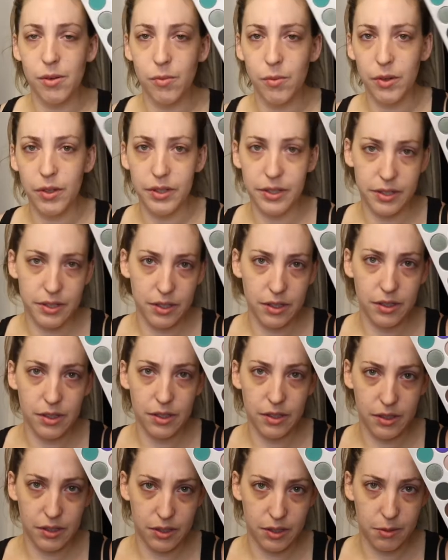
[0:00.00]
And
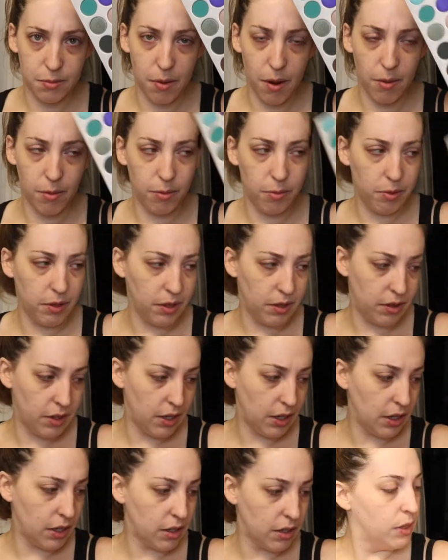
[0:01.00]
realistically, this is probably
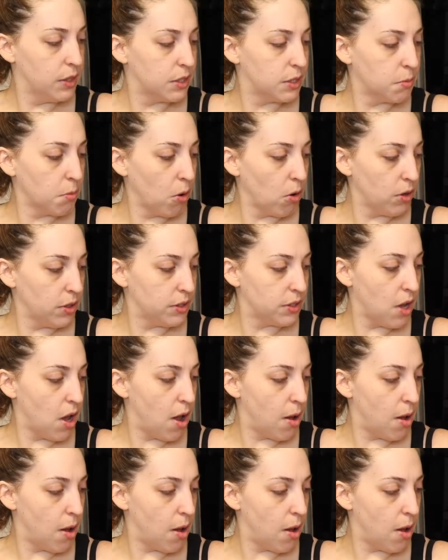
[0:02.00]
the smartest